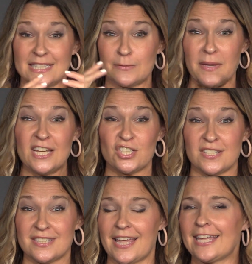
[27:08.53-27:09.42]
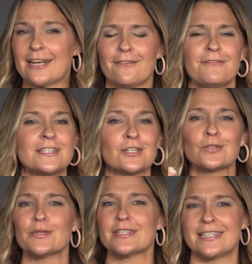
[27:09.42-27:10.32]
spacious like in a
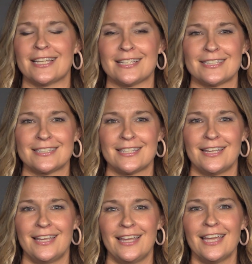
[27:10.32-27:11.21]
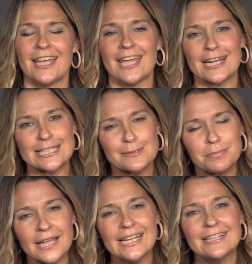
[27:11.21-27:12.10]
physical sense, it
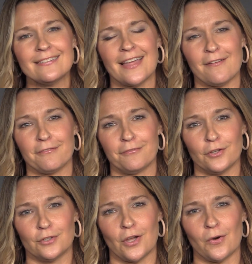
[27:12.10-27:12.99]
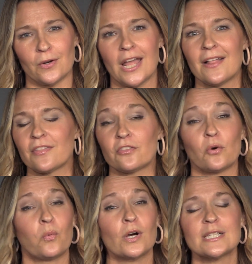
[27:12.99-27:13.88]
explained in that footnote that the
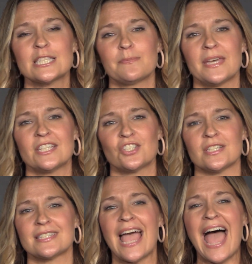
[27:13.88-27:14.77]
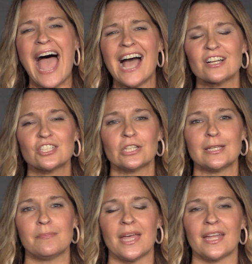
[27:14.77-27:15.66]
word spacious actually
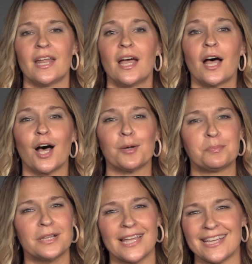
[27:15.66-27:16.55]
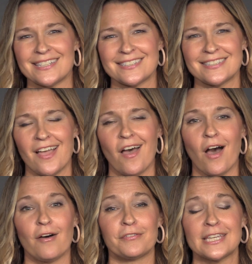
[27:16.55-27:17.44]
meant a place
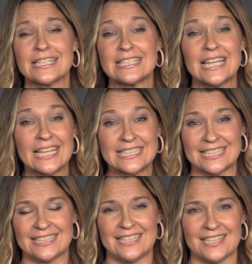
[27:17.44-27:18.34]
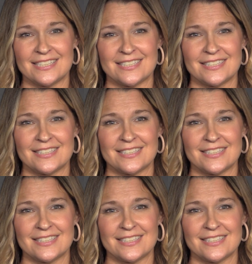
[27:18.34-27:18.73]
of contentedness.